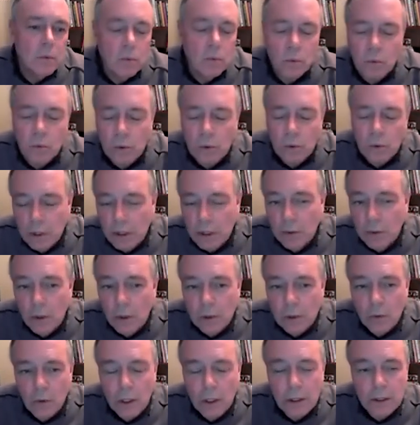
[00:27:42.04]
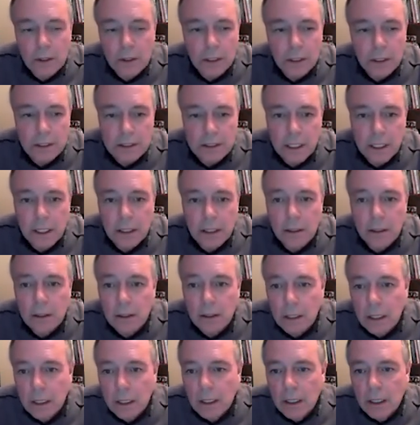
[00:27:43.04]
really work well on a container.
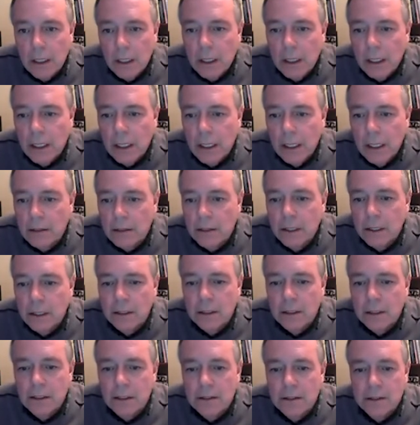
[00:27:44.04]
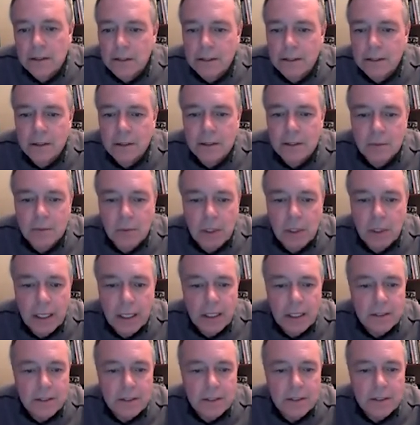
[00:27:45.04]
And these
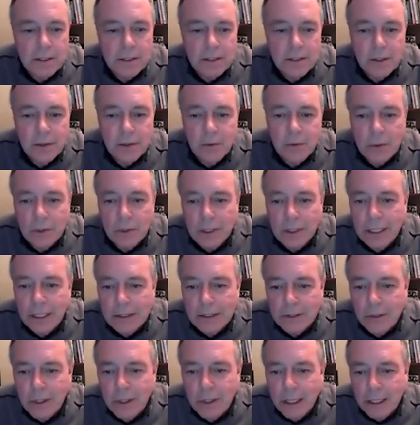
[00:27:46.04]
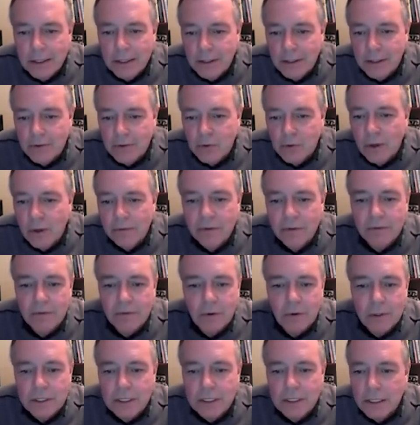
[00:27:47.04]
plants, will get to a height of 12 to
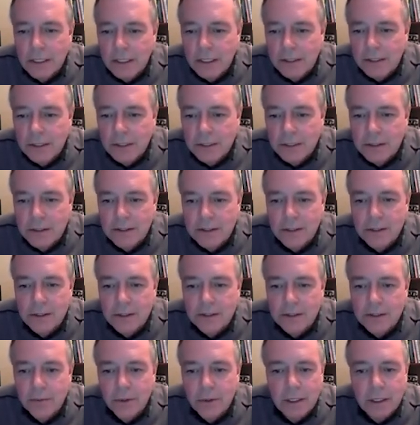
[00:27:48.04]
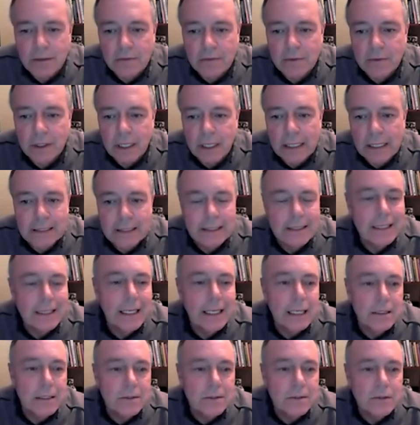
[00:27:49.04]
14 inches and a spread of 8 to
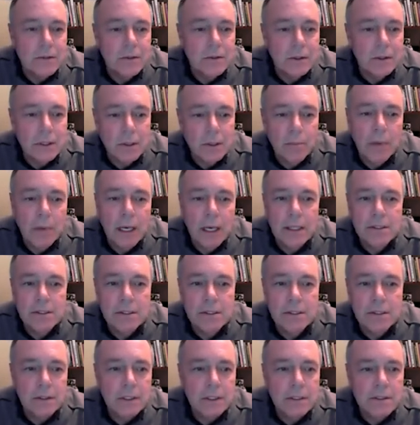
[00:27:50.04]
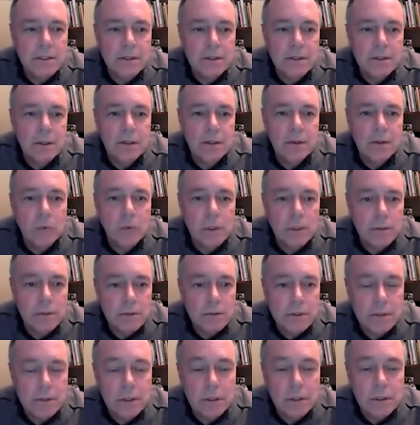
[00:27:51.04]
10. So you can imagine this on your
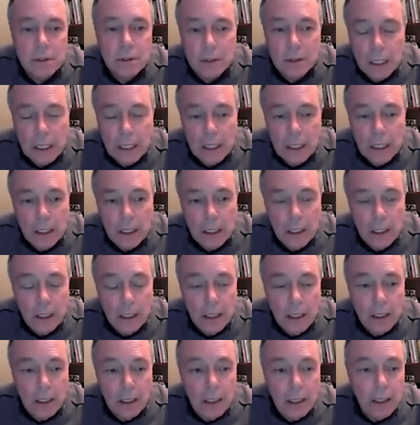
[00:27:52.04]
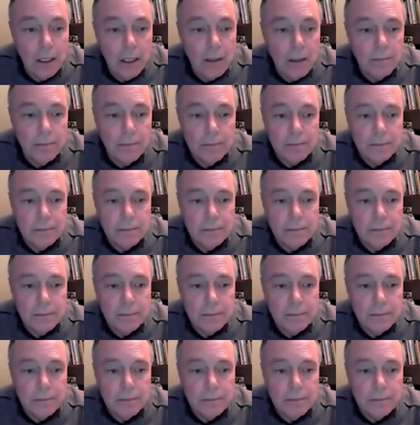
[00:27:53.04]
windowsill, on